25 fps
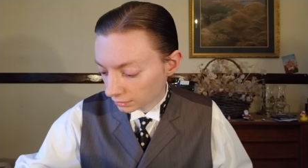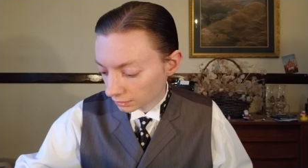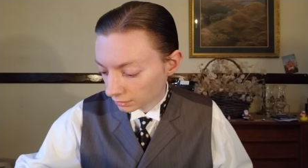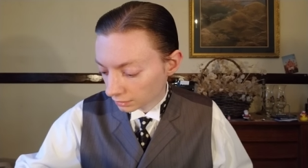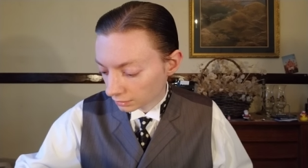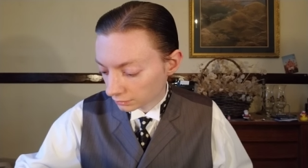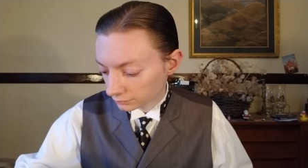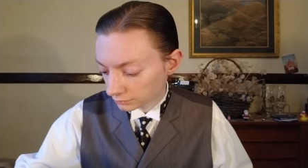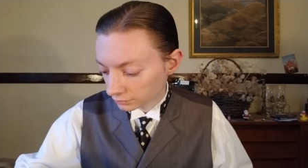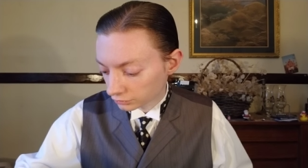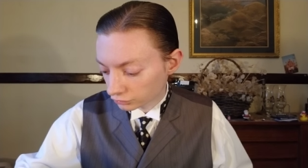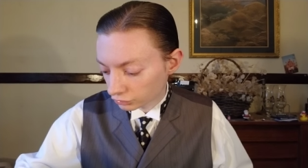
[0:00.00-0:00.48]

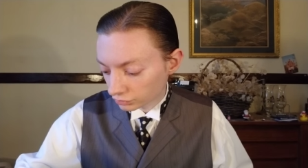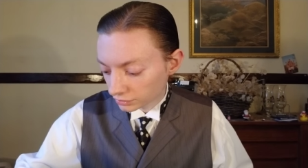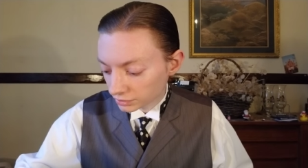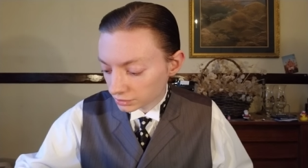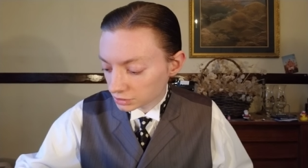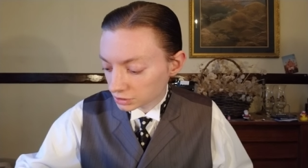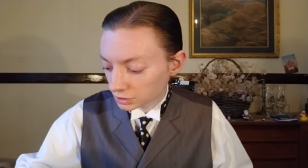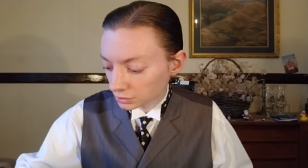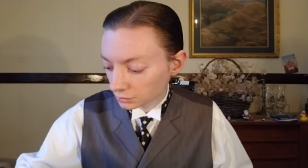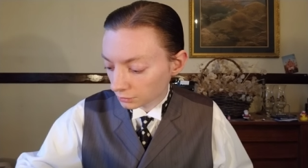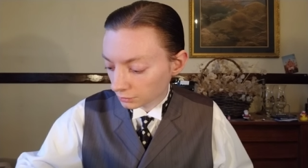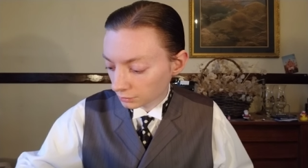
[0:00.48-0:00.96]
going
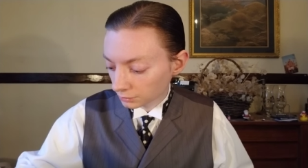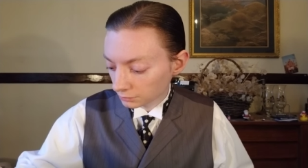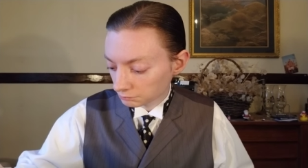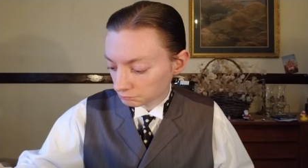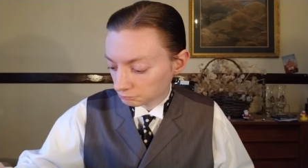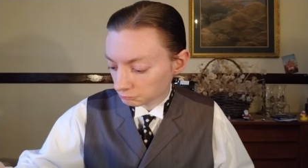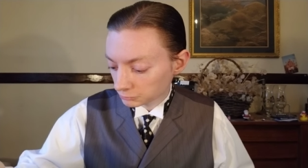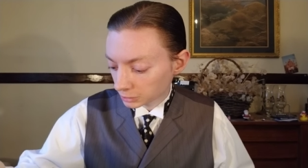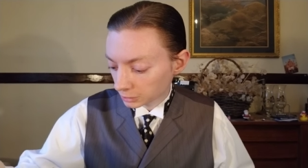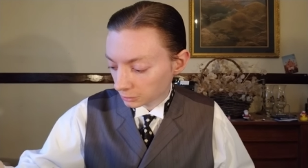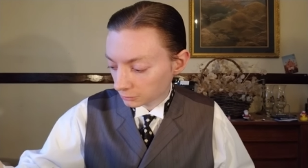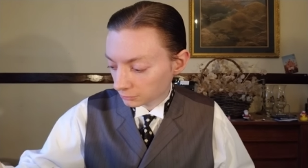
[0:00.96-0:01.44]
traditional,
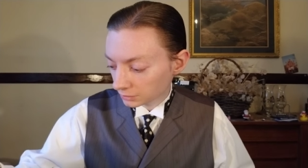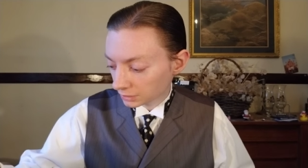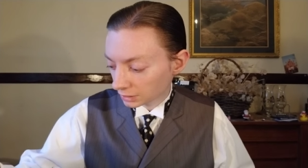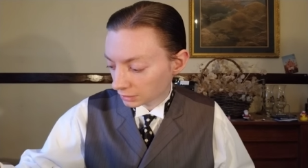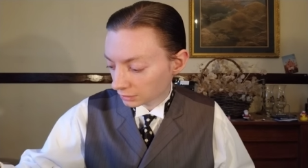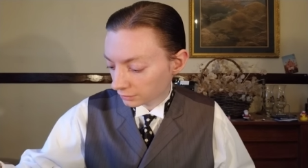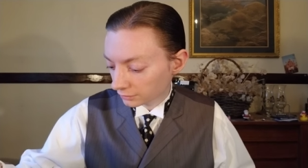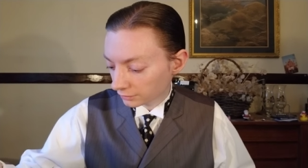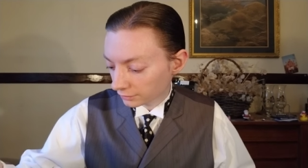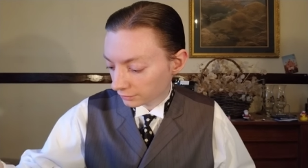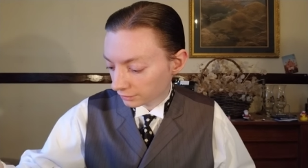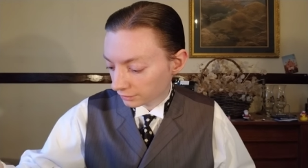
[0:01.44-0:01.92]
you know,
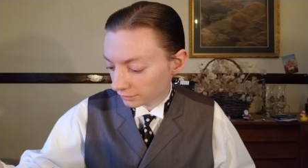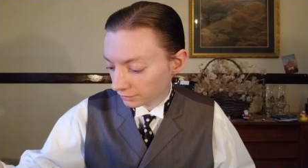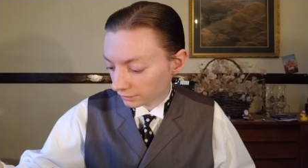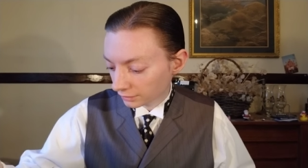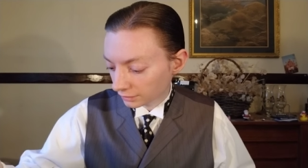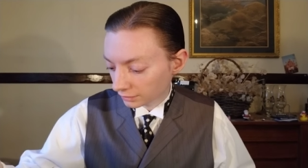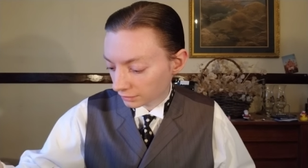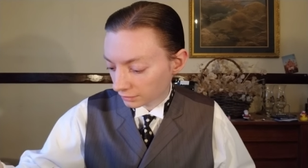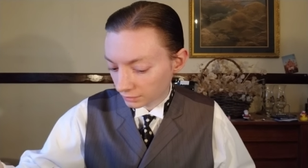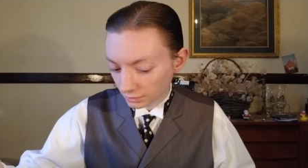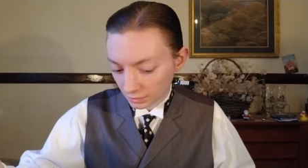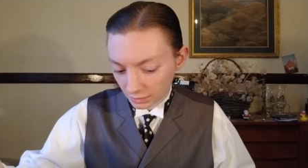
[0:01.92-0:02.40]
none of this
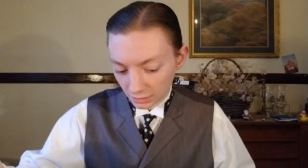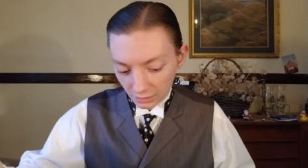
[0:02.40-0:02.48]
uh,